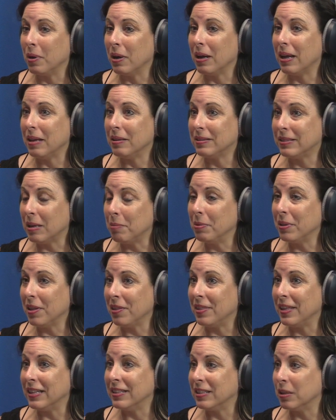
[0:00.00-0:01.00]
Some of the
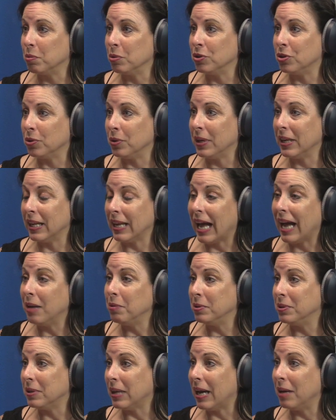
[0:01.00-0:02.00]
things that we're doing, and I
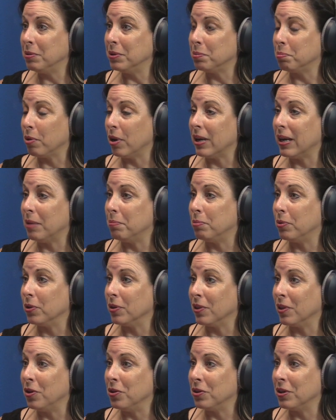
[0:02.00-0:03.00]
was brought on
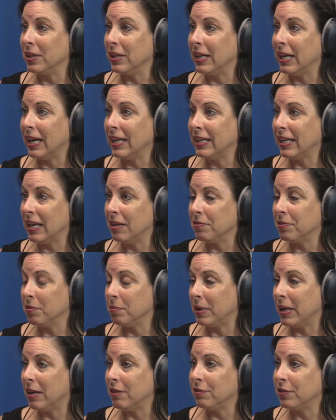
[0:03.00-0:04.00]
board locally. I came
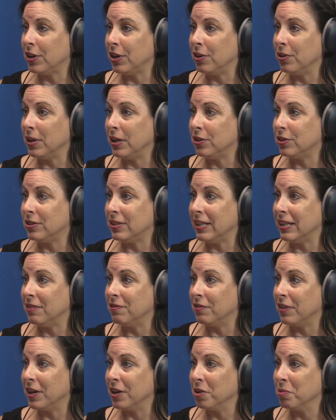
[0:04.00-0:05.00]
from an FQHC
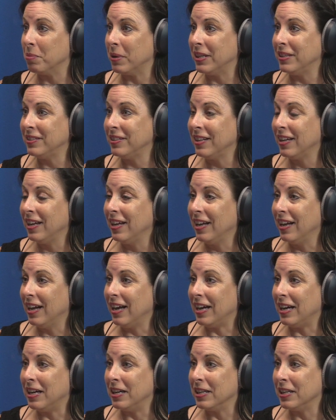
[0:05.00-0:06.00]
environment
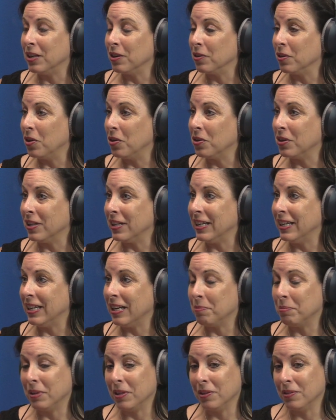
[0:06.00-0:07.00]
here locally,
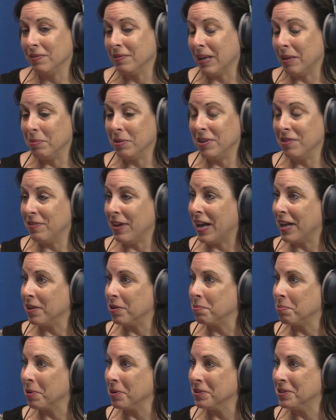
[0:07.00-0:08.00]
and I'm a
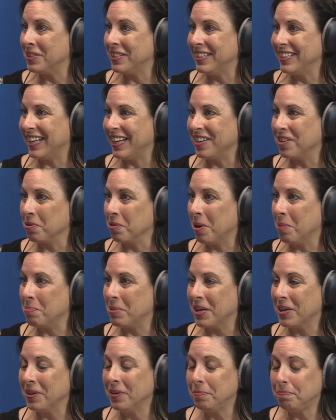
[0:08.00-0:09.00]
Nevada person. I grew up
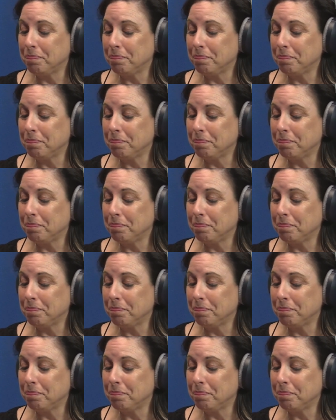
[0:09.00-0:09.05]
here.